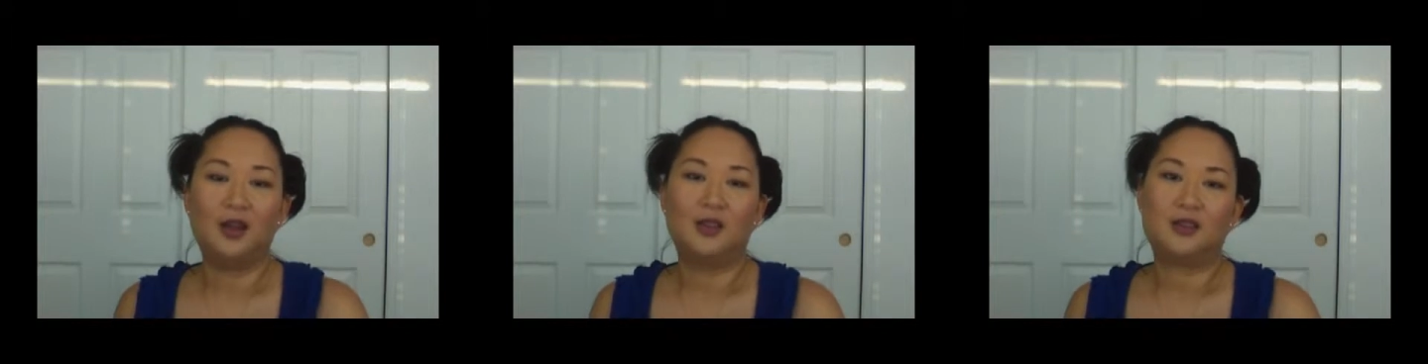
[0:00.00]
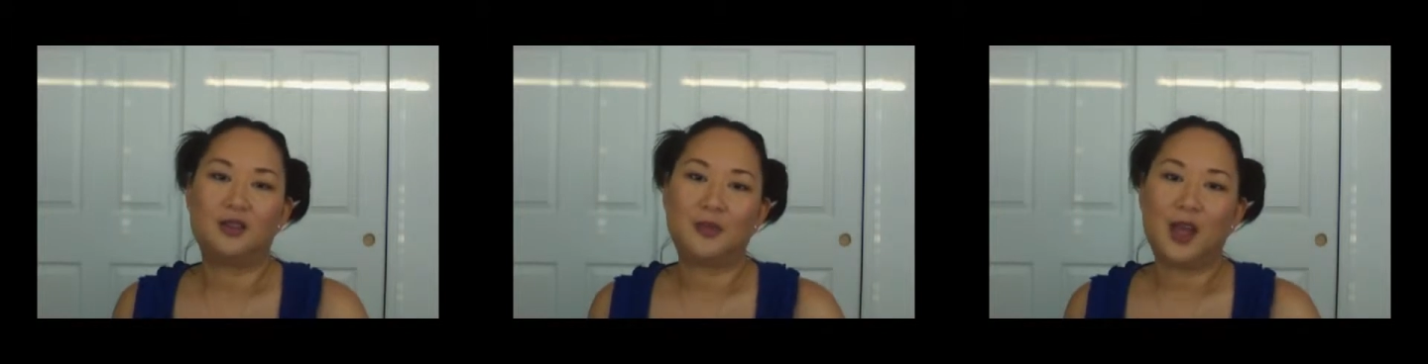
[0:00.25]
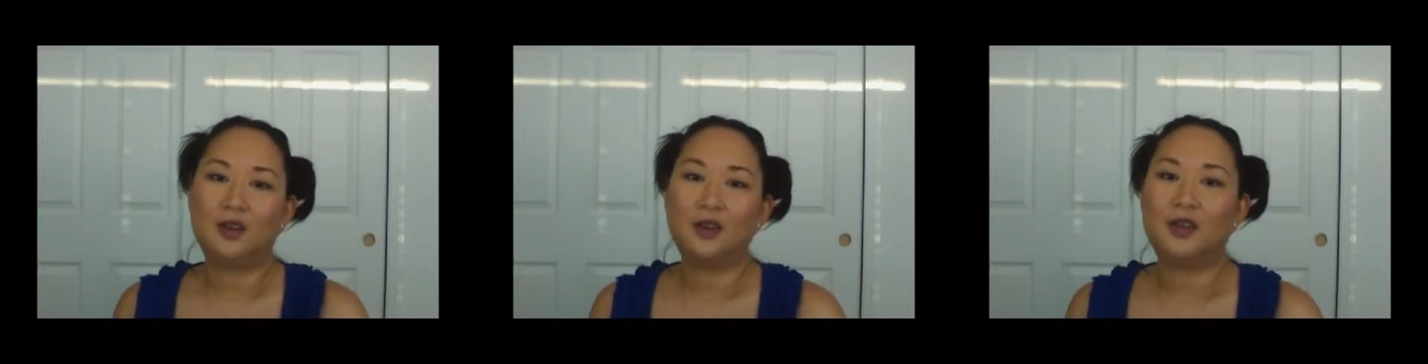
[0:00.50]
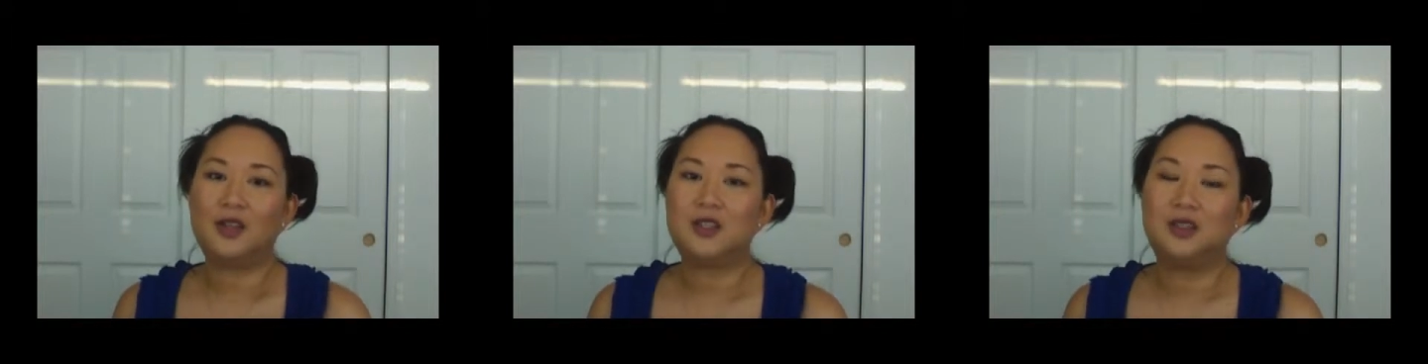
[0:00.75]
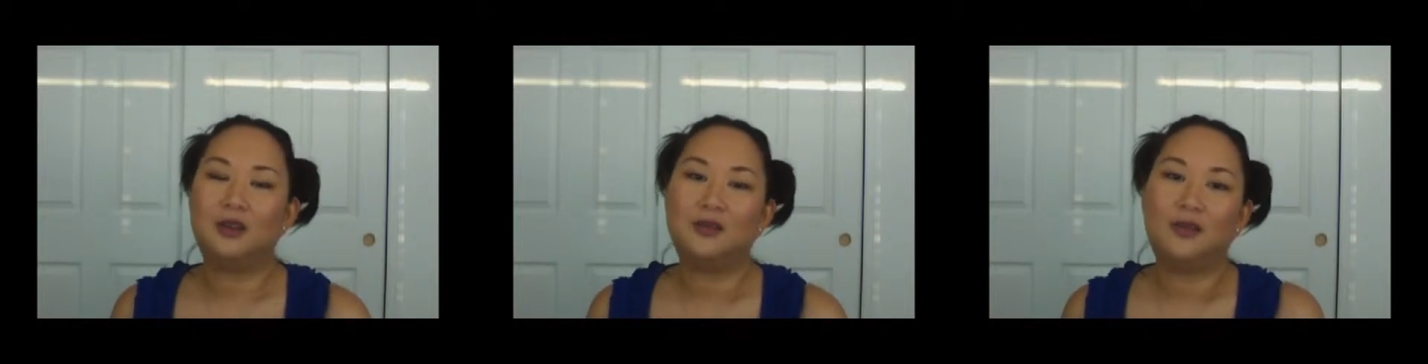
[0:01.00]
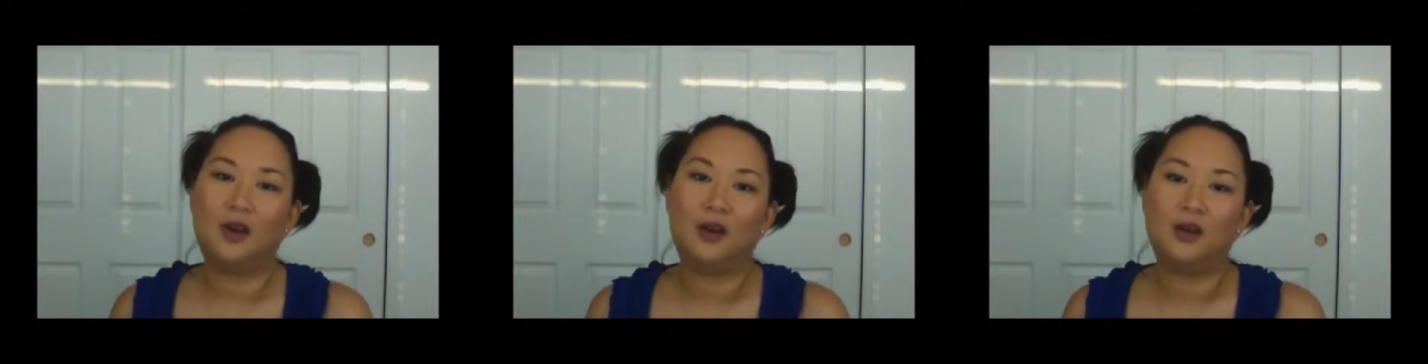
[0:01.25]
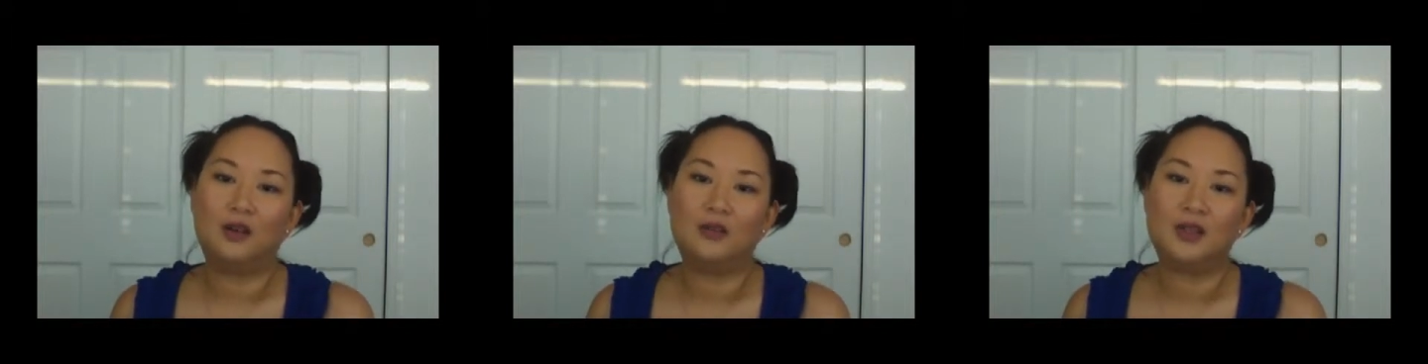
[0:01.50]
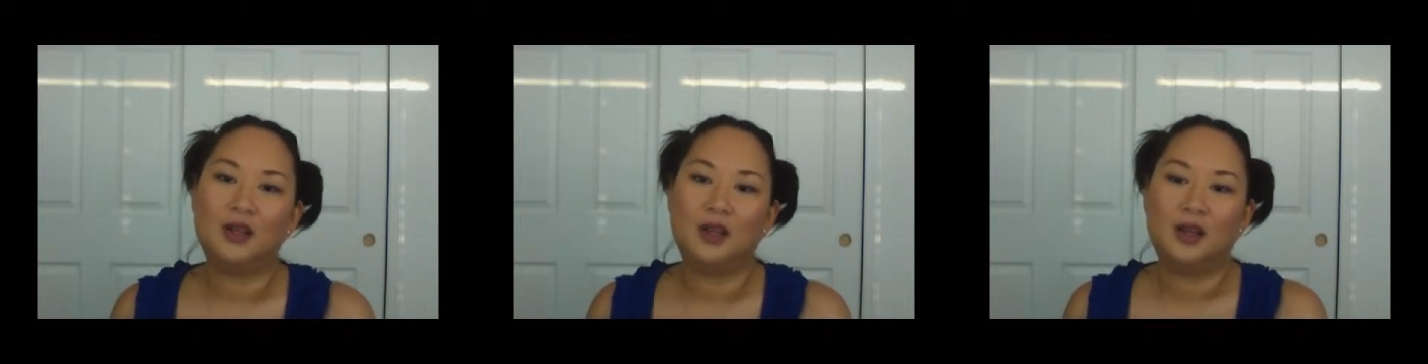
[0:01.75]
There's some calculation
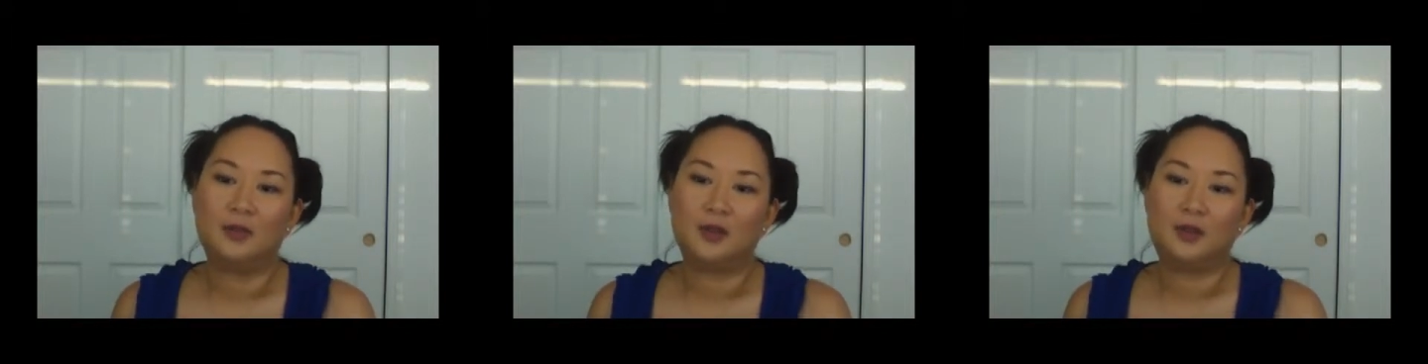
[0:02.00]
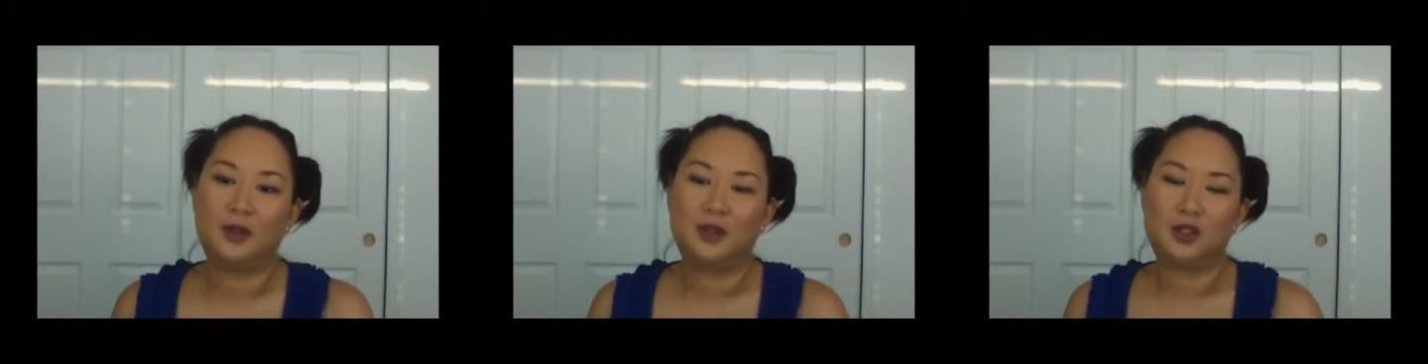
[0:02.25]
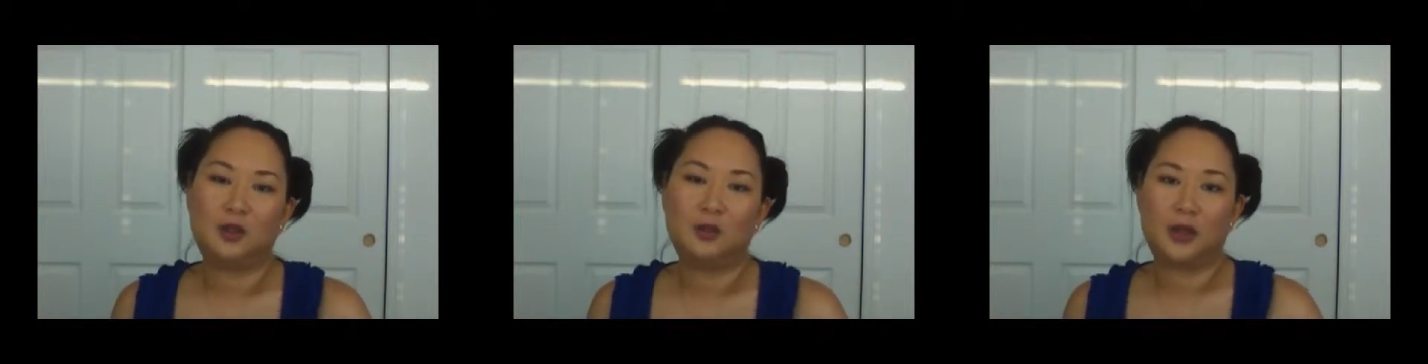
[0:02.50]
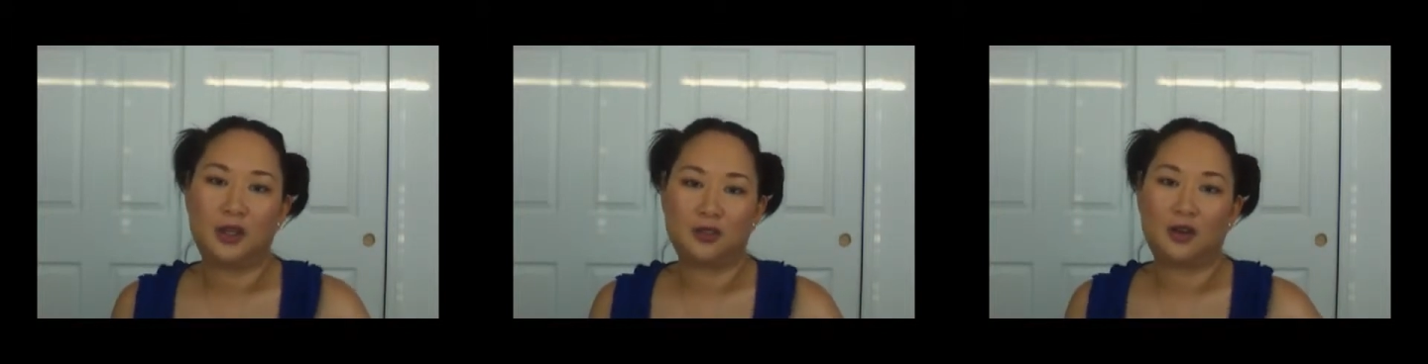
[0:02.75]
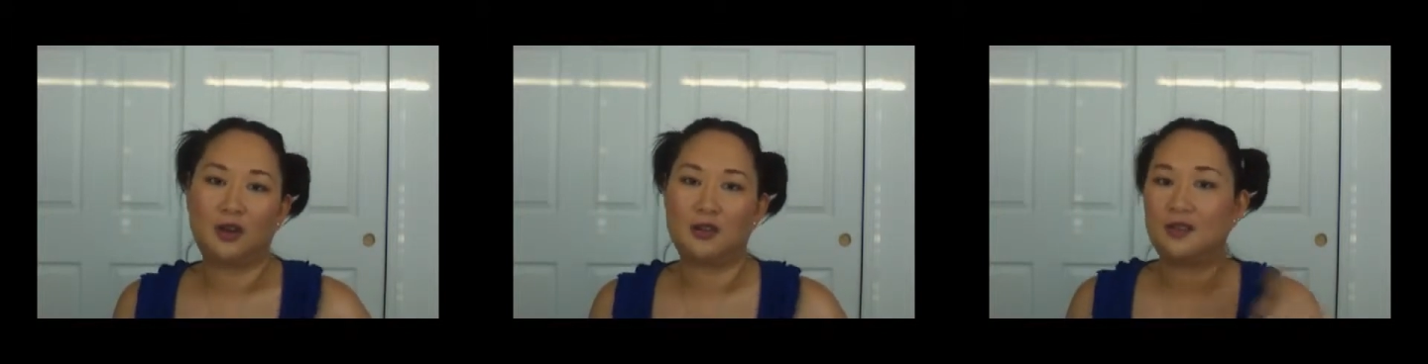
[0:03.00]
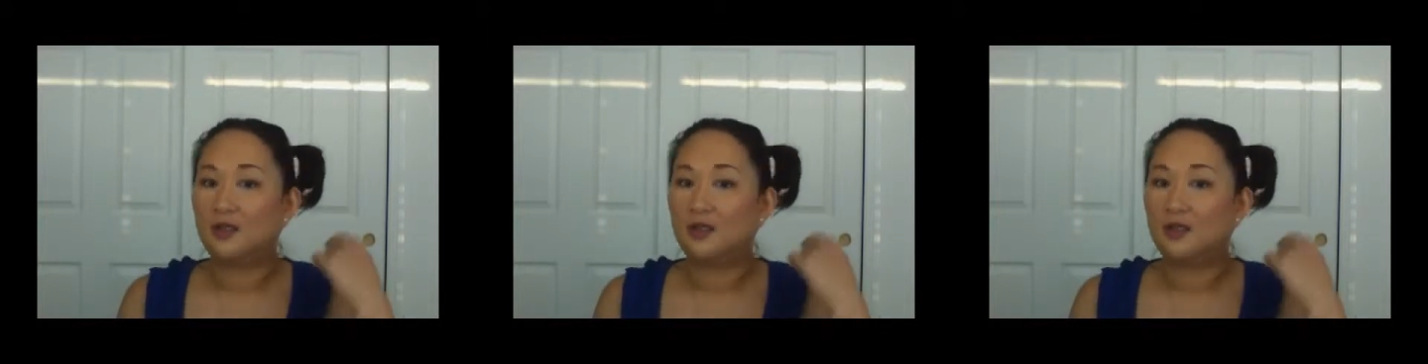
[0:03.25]
involved between the two blood draws